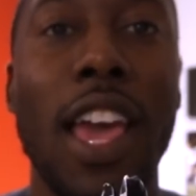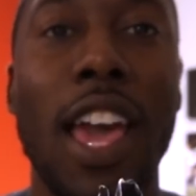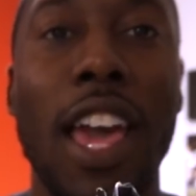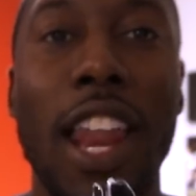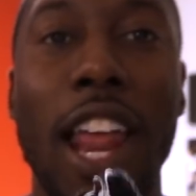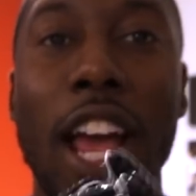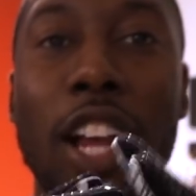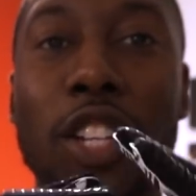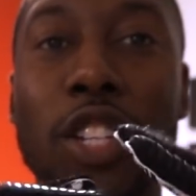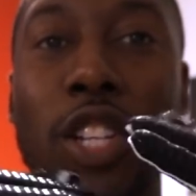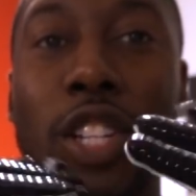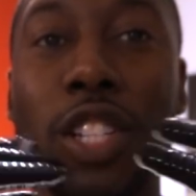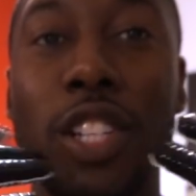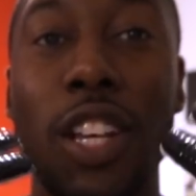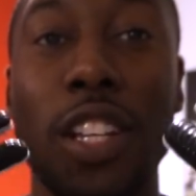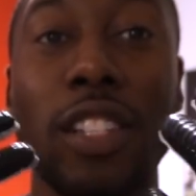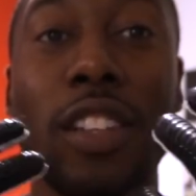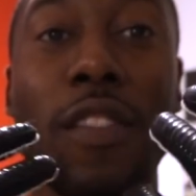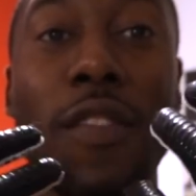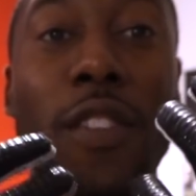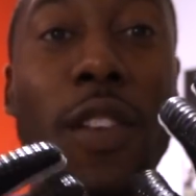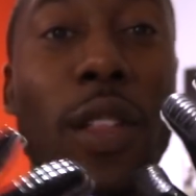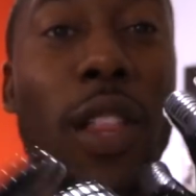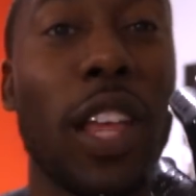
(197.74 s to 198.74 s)
It actually
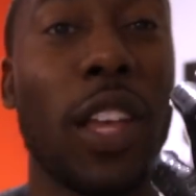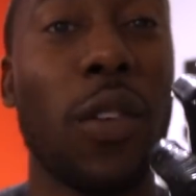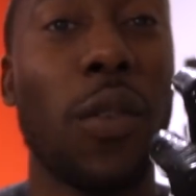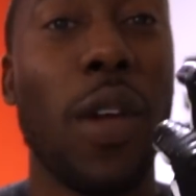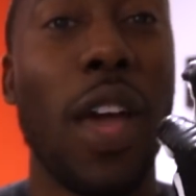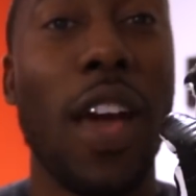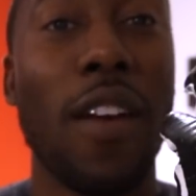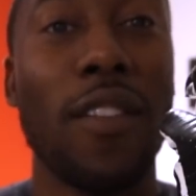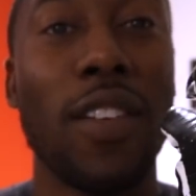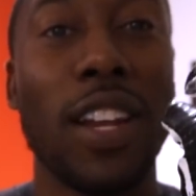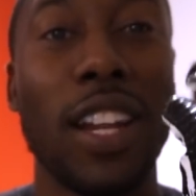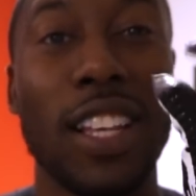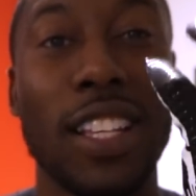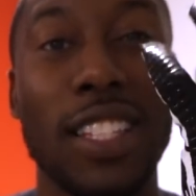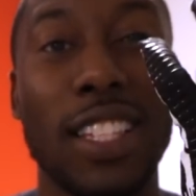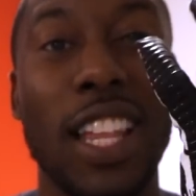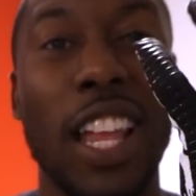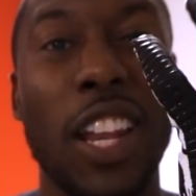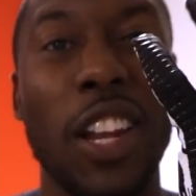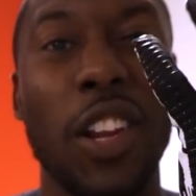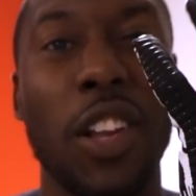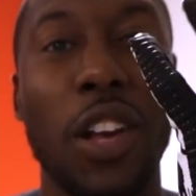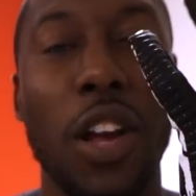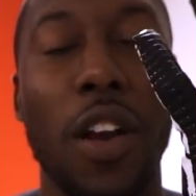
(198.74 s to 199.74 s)
doesn't feel like you have an
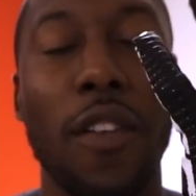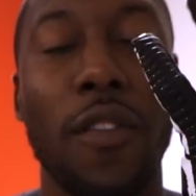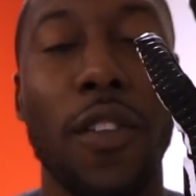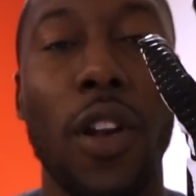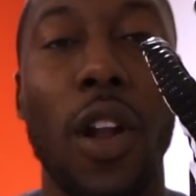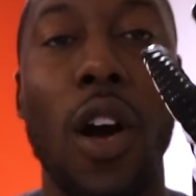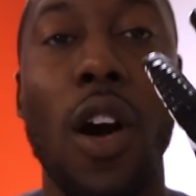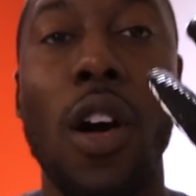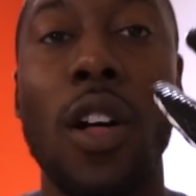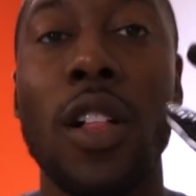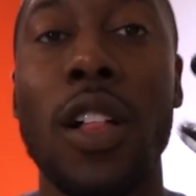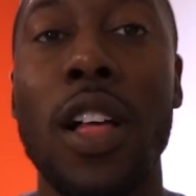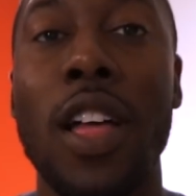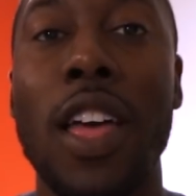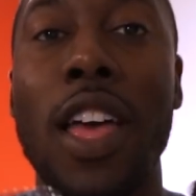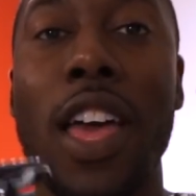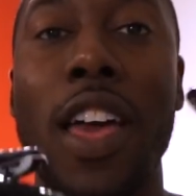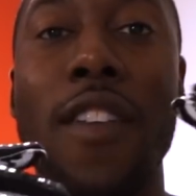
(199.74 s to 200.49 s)
extended cuff at all.